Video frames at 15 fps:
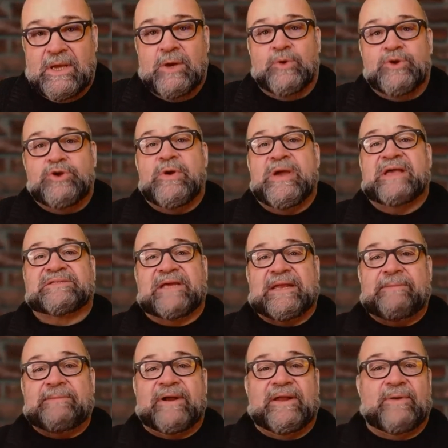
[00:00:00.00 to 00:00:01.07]
When you ask
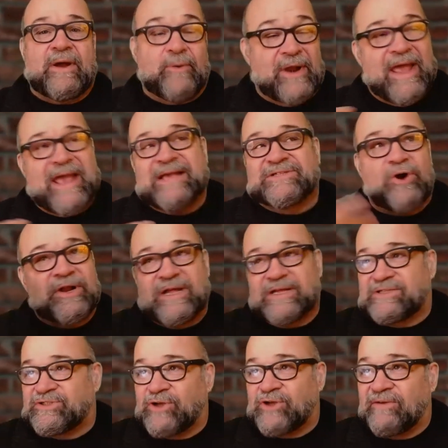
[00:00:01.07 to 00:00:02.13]
anybody, when I ask
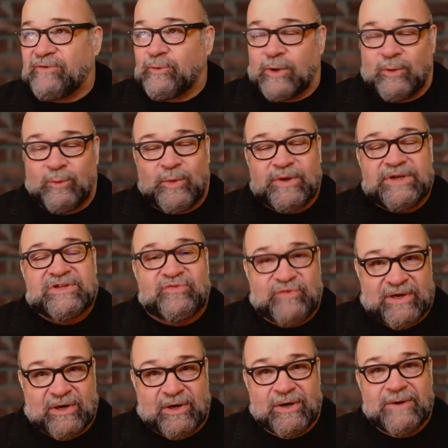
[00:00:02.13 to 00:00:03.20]
audiences all over the world, what is
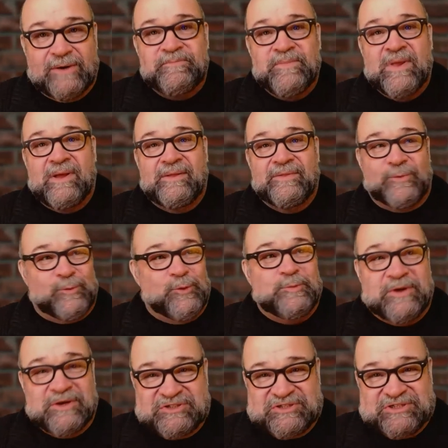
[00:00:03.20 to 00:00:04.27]
fear? The room
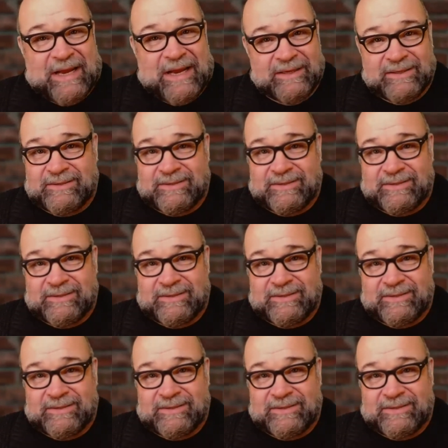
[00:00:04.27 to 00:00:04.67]
goes silent.